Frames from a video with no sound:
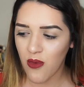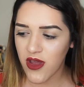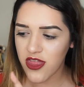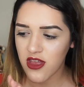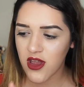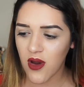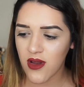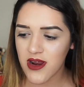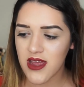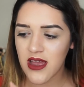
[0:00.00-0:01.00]
with
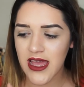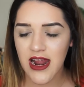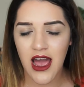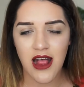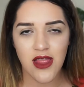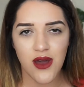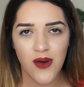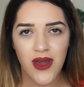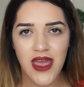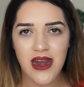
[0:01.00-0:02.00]
coconut and
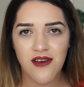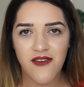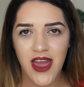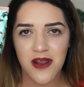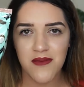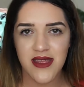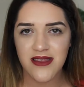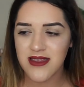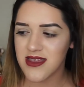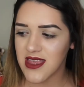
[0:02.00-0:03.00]
aloe and vitamin